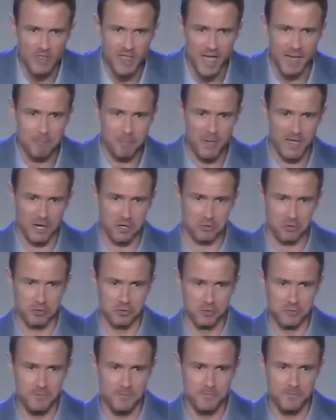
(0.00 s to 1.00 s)
that pit
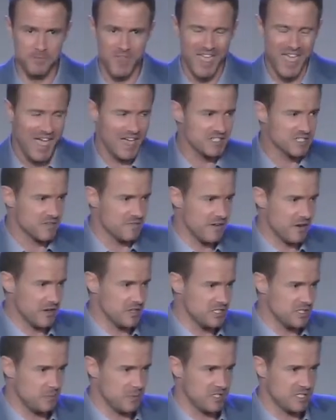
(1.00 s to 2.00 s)
crew has a
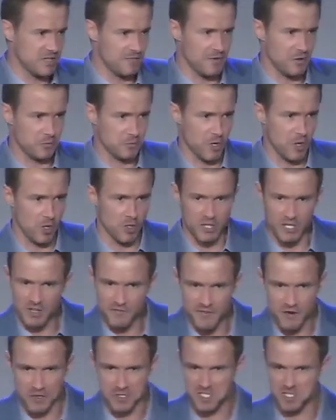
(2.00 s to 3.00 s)
very specific role and a
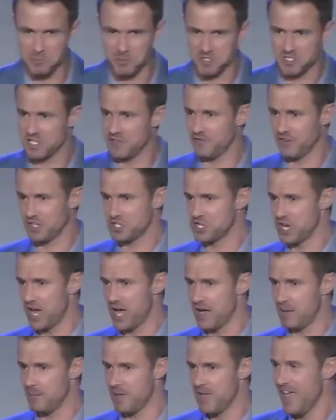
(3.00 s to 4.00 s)
very specific
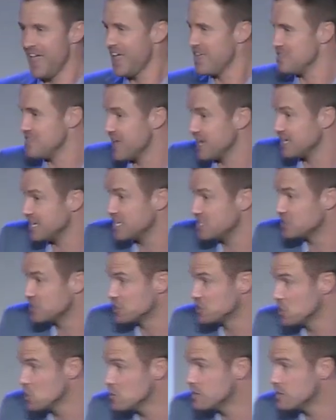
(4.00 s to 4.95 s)
job. And they need to do